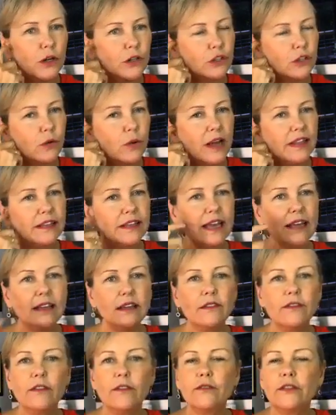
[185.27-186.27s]
So at the
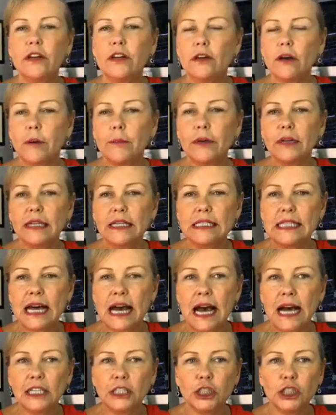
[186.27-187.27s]
end of the video, I'm going to
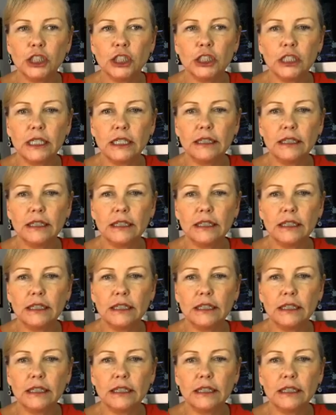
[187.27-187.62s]
attach